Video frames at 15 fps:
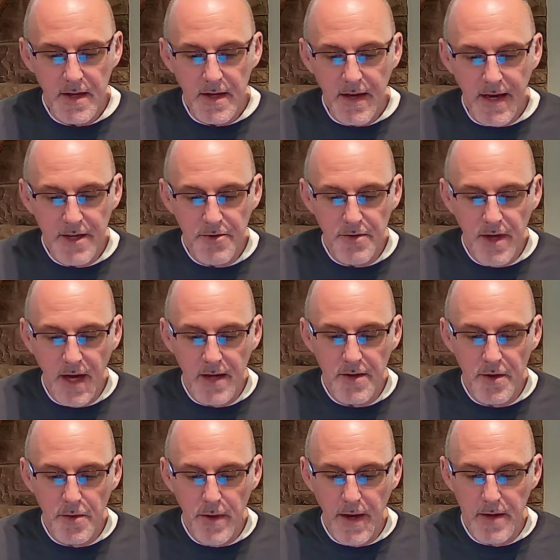I do not
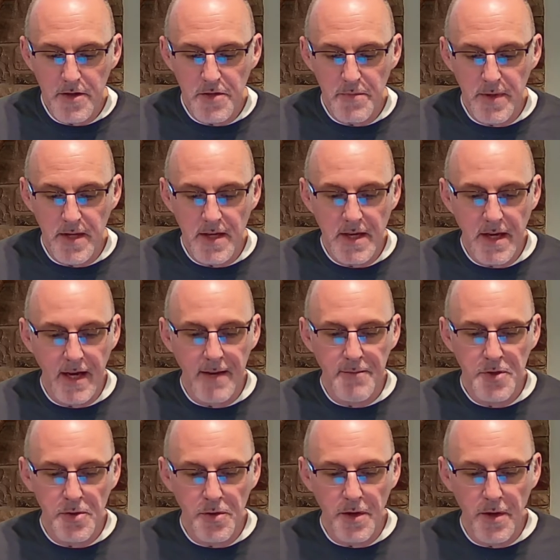know how to speak. I am
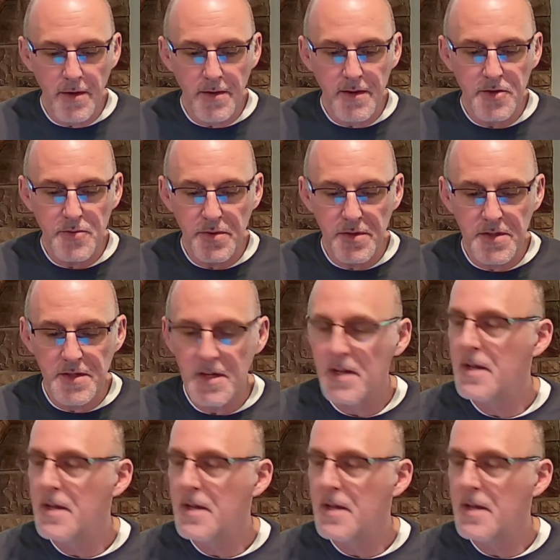too young." This was